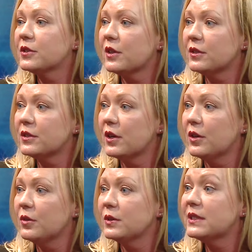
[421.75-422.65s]
There's
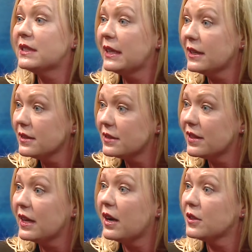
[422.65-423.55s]
also scents
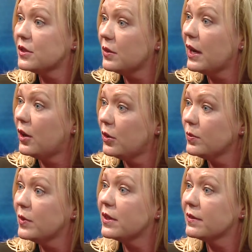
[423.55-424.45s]
that also
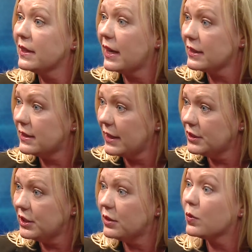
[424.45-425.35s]
help with the
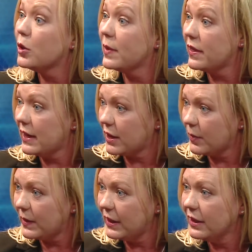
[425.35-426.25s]
relaxation,
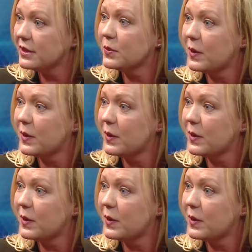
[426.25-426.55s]
aromatherapy as